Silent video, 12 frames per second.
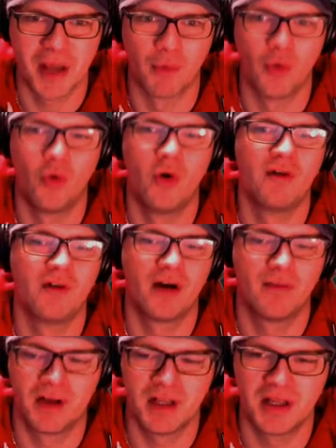all of our
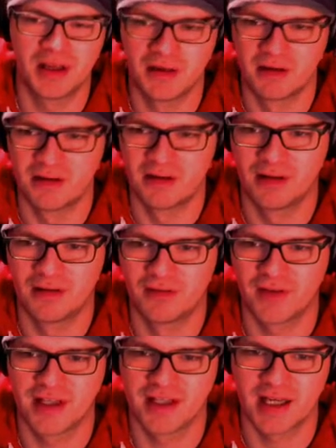money in.
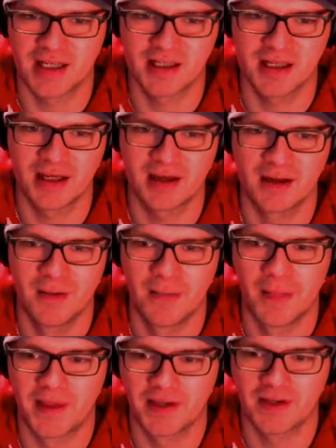Fantastic.
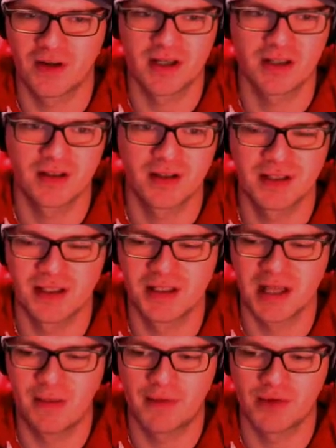This guy decides to
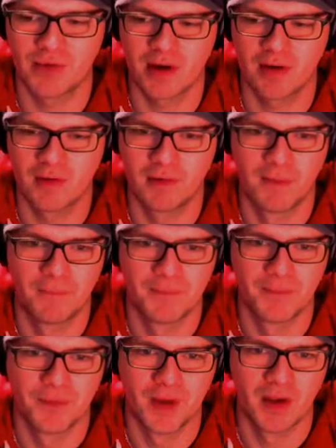jam as well.
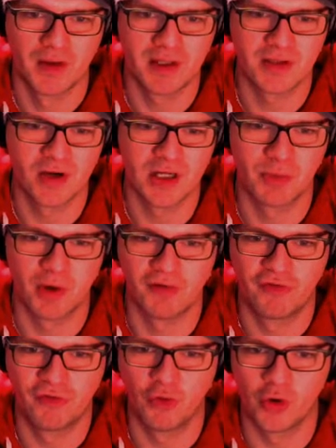This guy's putting
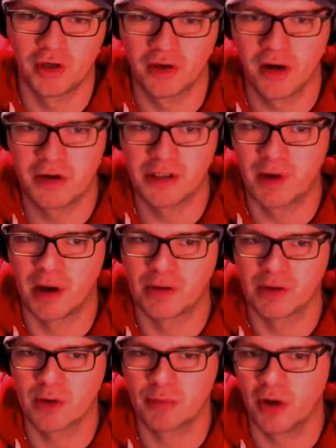4 euros. He might as
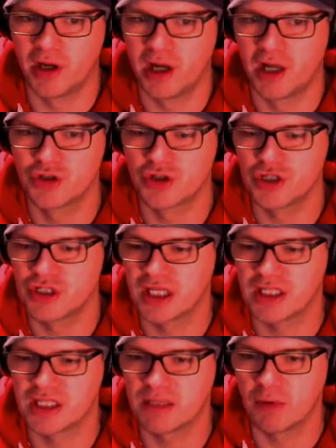well put in
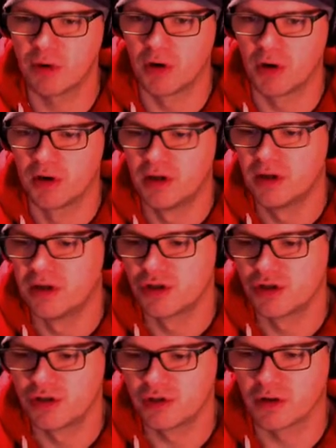160 more.
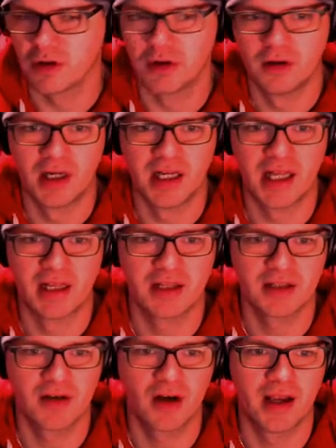Sure. And then
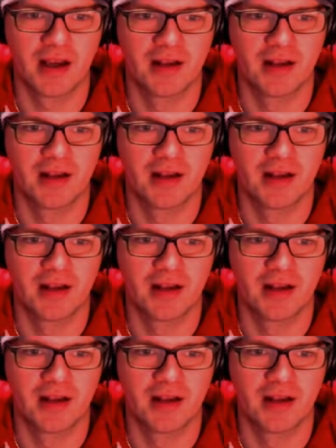this guy